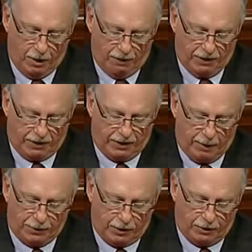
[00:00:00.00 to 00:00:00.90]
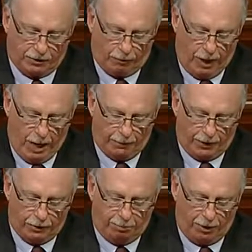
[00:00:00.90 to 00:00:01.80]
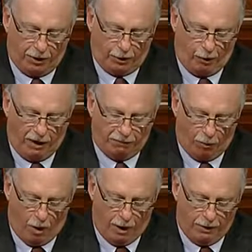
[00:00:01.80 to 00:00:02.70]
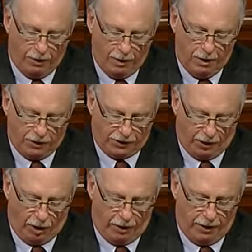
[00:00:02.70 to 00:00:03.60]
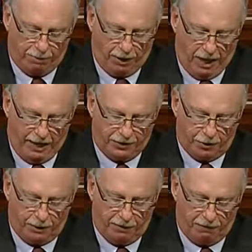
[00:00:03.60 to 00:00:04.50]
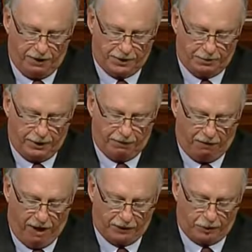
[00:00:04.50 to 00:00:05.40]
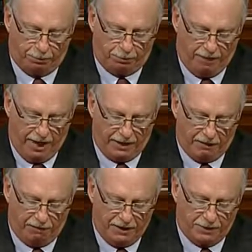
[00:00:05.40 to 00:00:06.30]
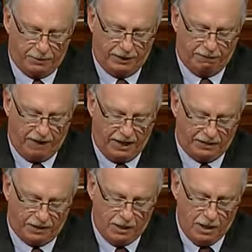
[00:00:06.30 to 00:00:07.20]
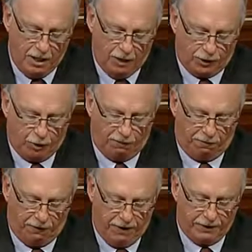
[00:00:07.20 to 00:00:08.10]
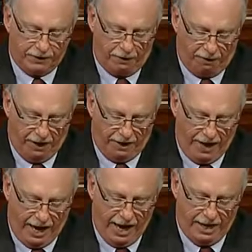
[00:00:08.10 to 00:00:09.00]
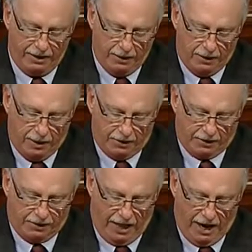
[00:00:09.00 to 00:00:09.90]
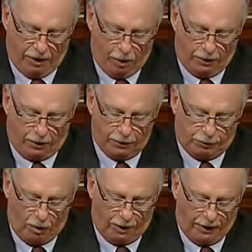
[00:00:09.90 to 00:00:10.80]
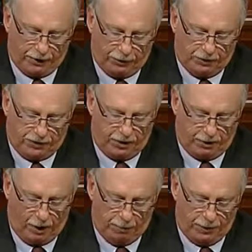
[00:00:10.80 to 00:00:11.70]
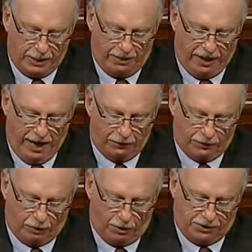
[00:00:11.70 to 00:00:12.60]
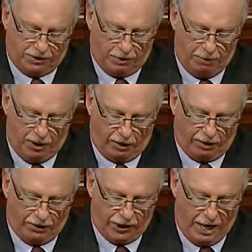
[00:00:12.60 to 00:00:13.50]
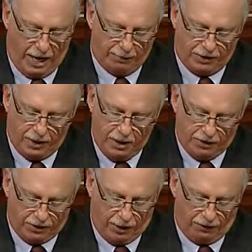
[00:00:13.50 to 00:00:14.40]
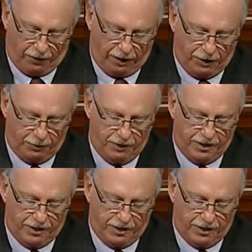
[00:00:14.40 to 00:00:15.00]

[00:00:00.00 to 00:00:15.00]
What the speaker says: The exemption described under paragraph 1 shall only apply to an investment advisor providing investment advice to a fund that A. does not own a controlling interest in a company that outsources American jobs to other countries.